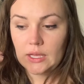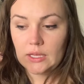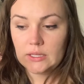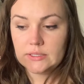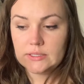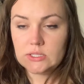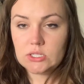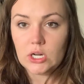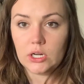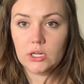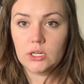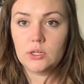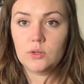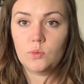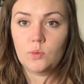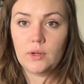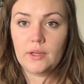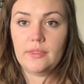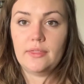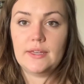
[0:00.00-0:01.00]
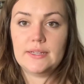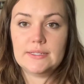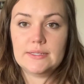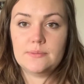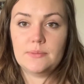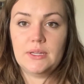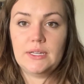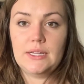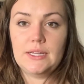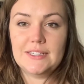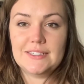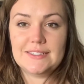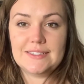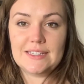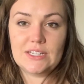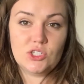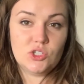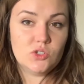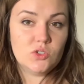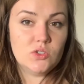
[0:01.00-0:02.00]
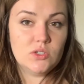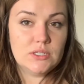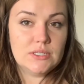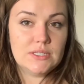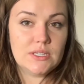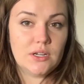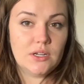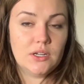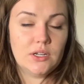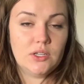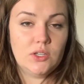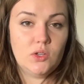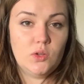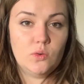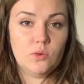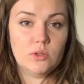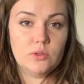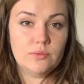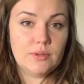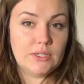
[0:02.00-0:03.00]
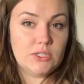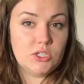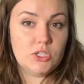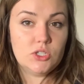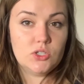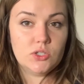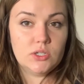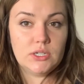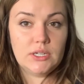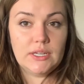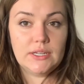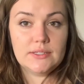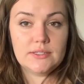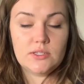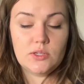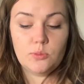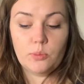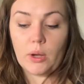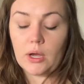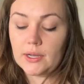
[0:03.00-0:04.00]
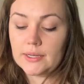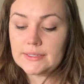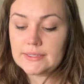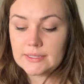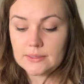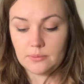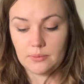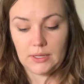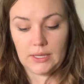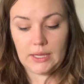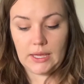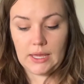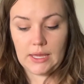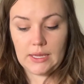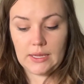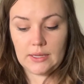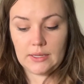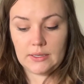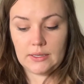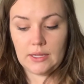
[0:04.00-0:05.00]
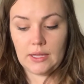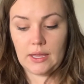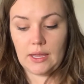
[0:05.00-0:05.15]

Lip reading: start with as many essentials on your registry as you possibly can,